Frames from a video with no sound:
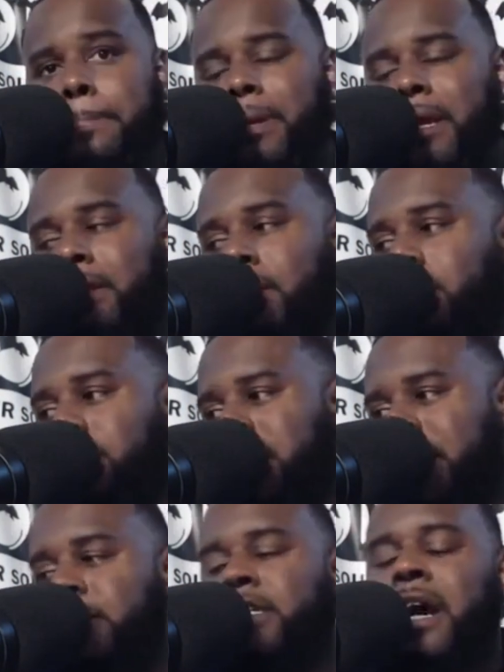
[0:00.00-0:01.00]
it looks
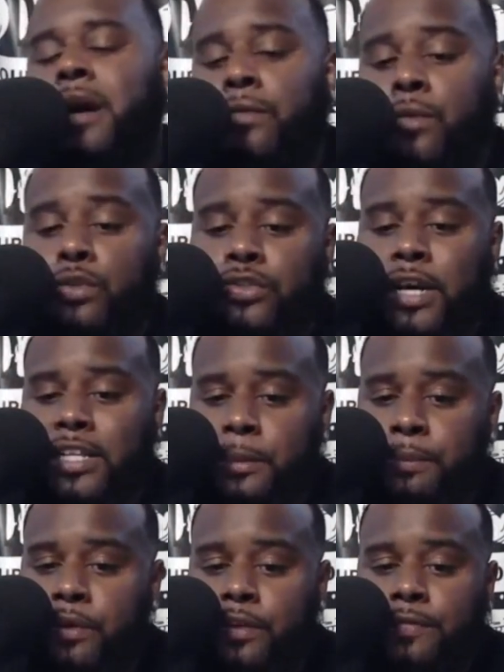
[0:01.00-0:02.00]
like Ja Rule tried to
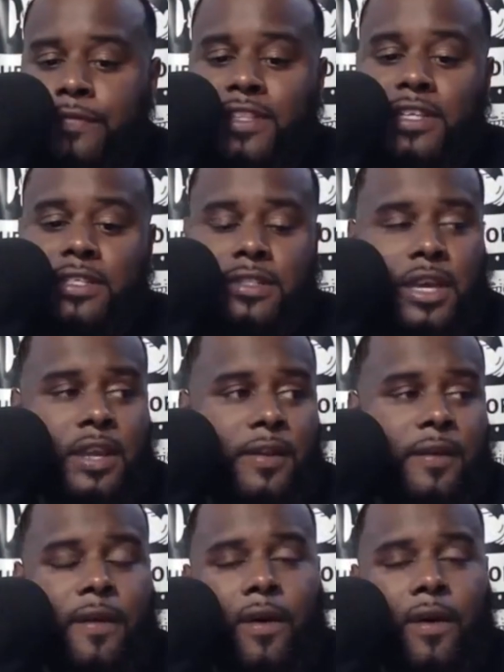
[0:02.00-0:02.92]
put 50 Cent